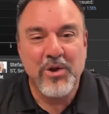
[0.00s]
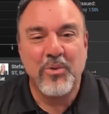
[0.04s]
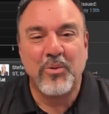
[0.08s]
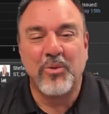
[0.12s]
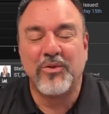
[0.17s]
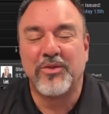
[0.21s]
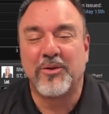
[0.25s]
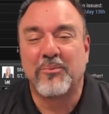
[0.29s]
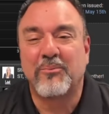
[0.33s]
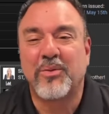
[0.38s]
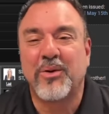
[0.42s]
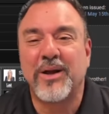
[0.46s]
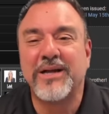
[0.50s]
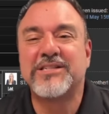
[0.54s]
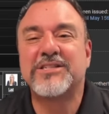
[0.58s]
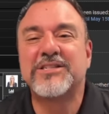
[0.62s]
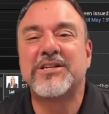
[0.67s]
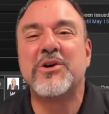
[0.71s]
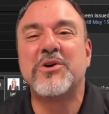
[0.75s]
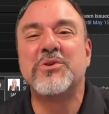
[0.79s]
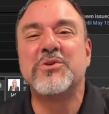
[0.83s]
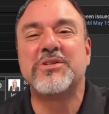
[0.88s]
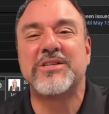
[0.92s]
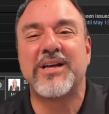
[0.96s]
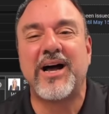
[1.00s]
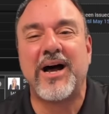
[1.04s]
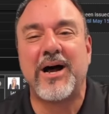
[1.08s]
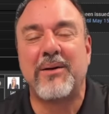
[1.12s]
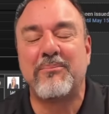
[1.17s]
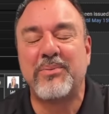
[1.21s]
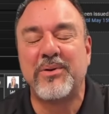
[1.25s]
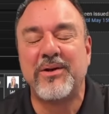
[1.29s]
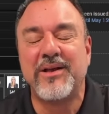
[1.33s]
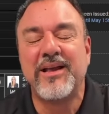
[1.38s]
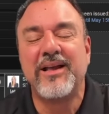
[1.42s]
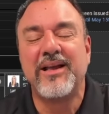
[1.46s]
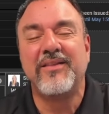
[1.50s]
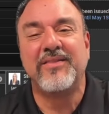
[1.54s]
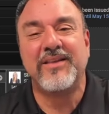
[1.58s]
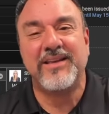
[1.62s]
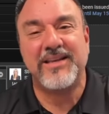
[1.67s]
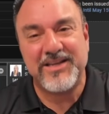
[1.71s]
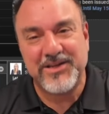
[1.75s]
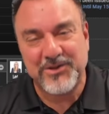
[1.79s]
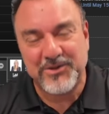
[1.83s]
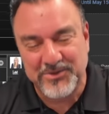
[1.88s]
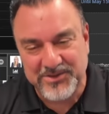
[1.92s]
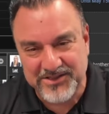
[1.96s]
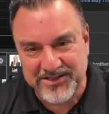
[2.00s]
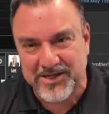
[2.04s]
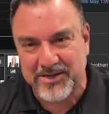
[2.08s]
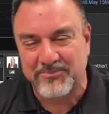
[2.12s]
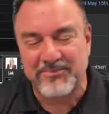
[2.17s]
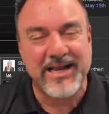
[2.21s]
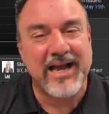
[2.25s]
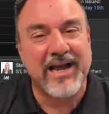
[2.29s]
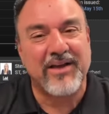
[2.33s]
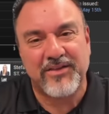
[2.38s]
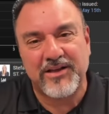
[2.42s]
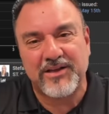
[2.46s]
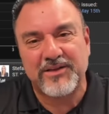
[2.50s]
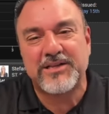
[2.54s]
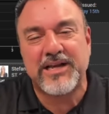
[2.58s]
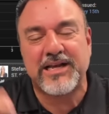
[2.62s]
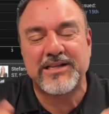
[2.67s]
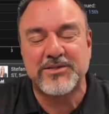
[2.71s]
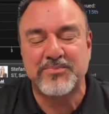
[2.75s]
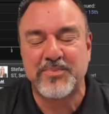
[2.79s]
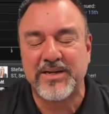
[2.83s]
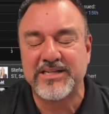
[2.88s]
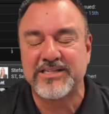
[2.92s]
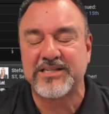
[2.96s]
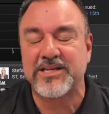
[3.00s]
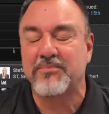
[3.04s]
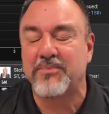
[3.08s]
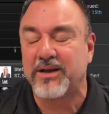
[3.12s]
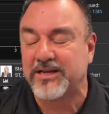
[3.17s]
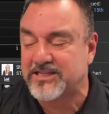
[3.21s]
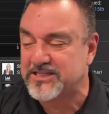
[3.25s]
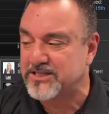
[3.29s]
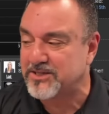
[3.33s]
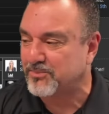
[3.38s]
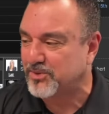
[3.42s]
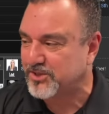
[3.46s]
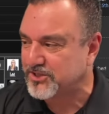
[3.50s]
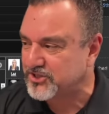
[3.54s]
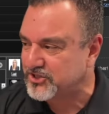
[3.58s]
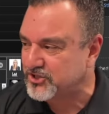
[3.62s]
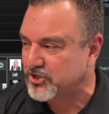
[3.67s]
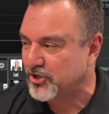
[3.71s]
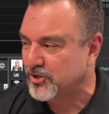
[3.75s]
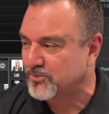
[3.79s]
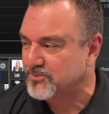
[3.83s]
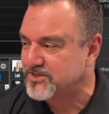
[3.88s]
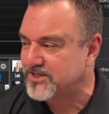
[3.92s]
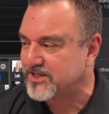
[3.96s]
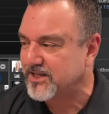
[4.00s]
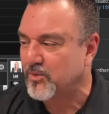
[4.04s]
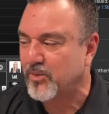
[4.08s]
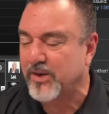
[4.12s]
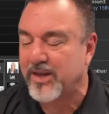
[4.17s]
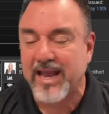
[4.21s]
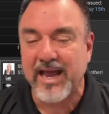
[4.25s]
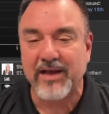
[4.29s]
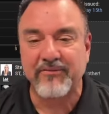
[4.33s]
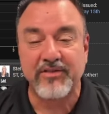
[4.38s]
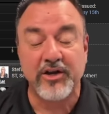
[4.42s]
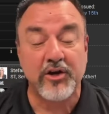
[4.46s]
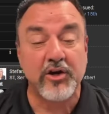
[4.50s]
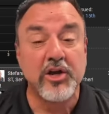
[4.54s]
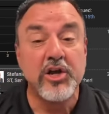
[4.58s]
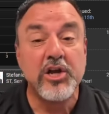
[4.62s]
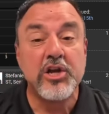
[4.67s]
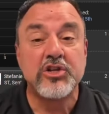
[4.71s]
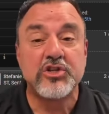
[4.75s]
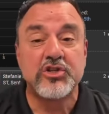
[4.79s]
When the price goes up, the yields come down. That, that's basically my simplest terms that we have there.